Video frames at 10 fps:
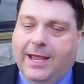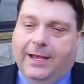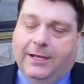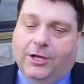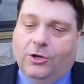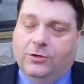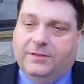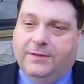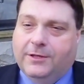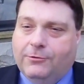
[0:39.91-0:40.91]
and it
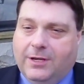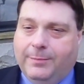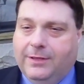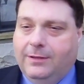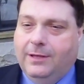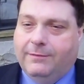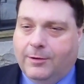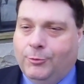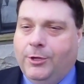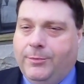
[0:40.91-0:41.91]
goes to the credibility of
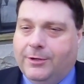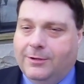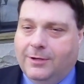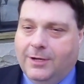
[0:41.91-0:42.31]
our Premier.